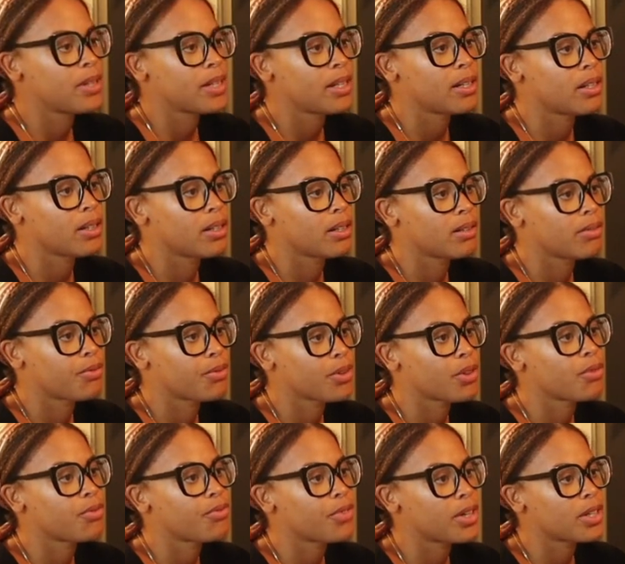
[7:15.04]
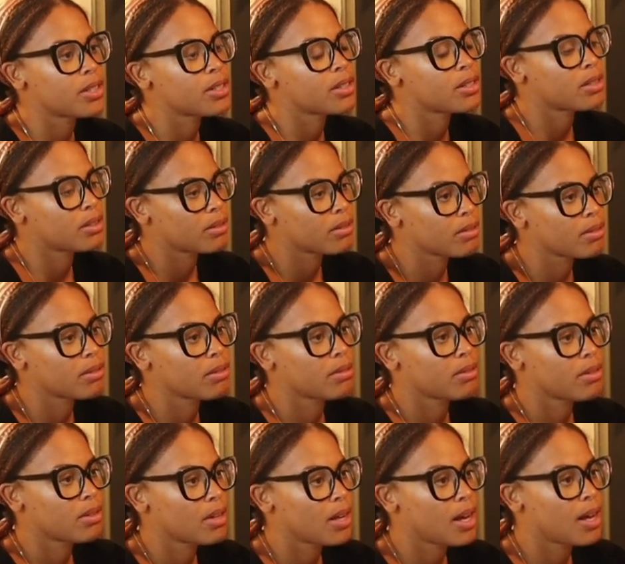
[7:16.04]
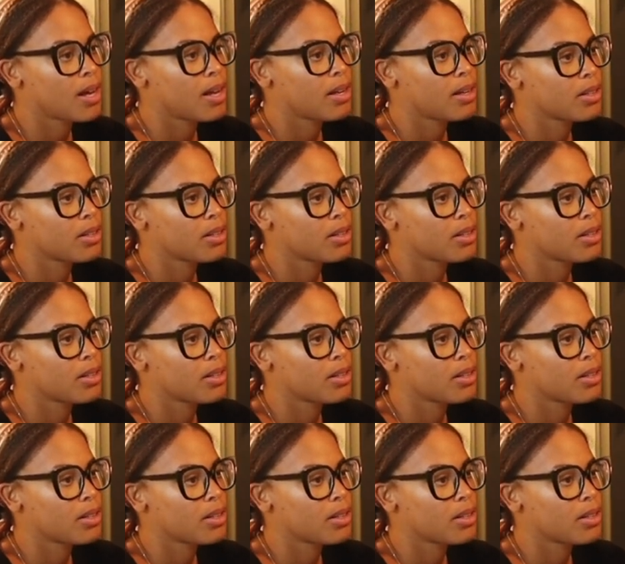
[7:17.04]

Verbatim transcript: need to for the first uh,